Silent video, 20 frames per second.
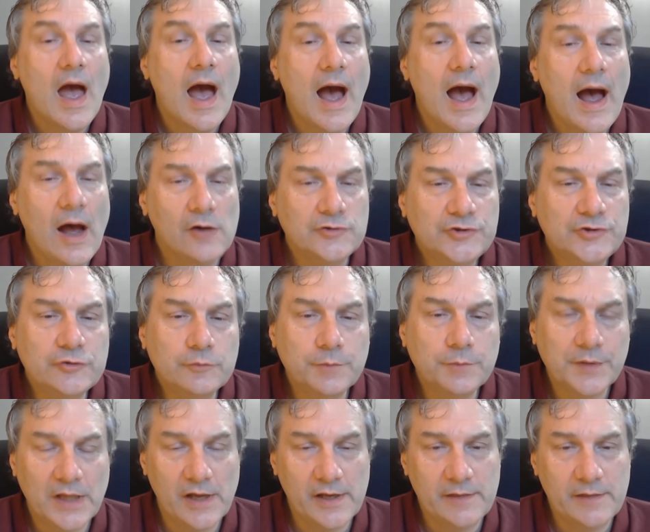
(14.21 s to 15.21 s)
How do
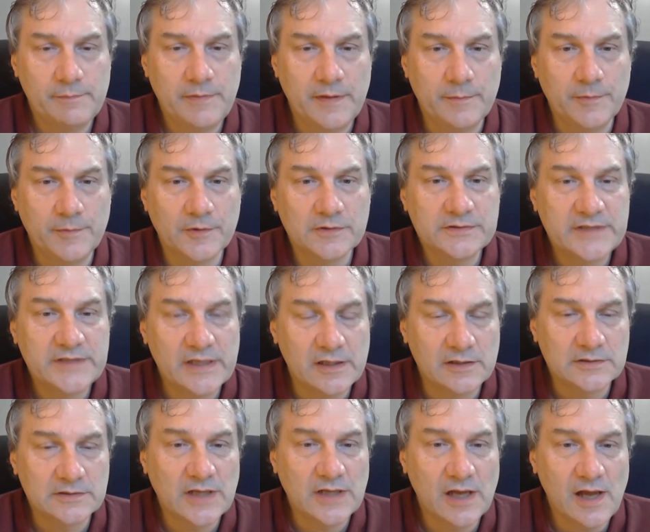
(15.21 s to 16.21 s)
blind people
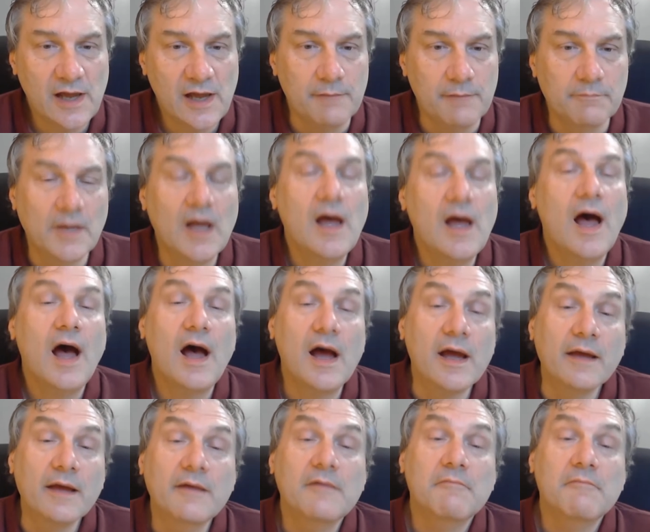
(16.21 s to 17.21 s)
tell time?
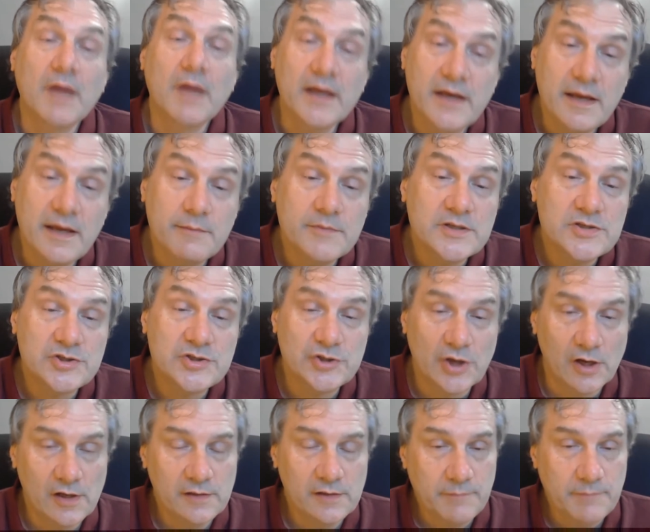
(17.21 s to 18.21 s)
Hi, my name is
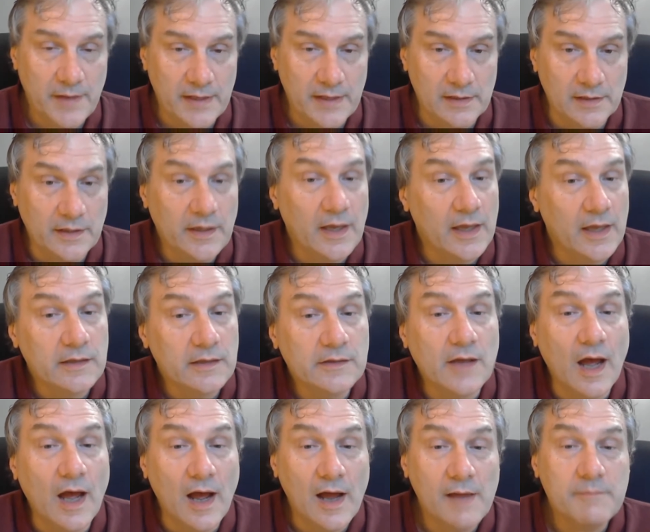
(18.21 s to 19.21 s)
John Bailey,
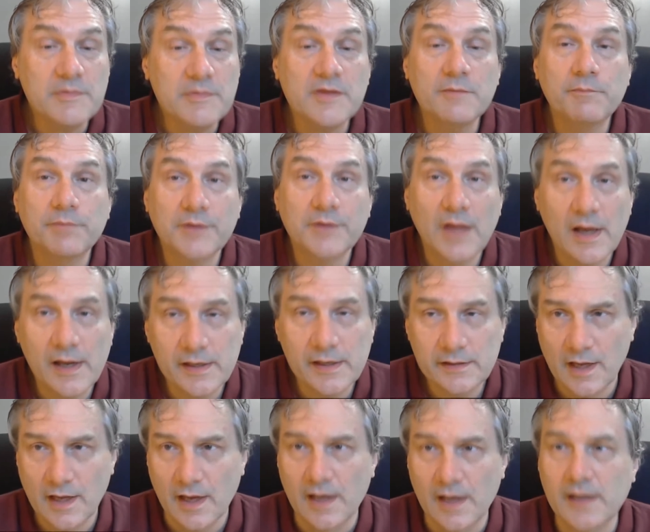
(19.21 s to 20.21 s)
and I'm the
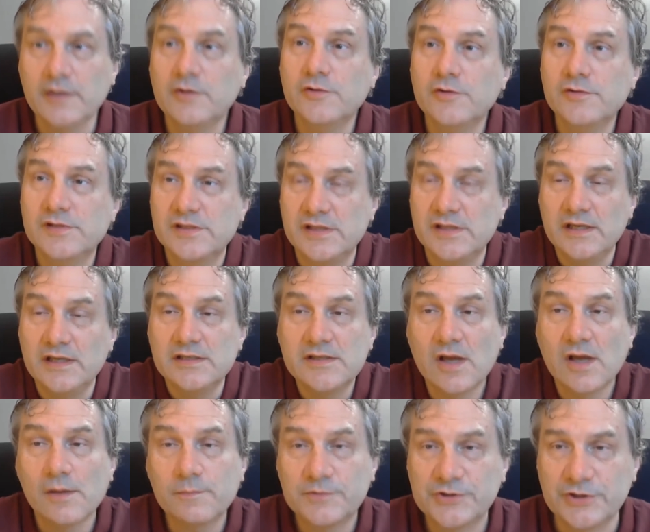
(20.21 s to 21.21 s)
blind guy who sees
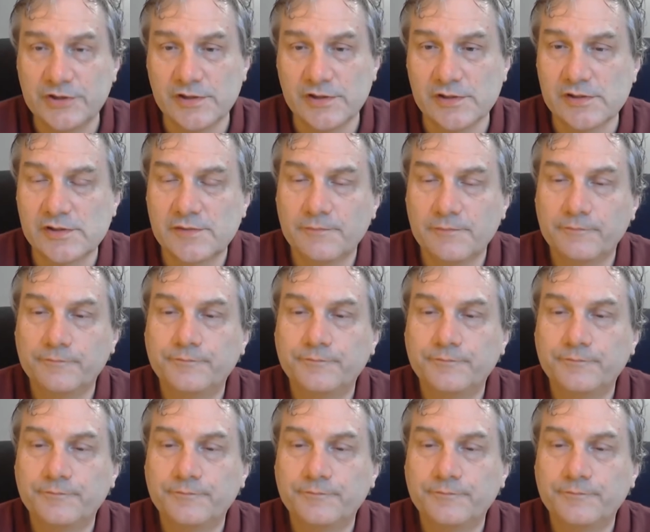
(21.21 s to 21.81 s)
options.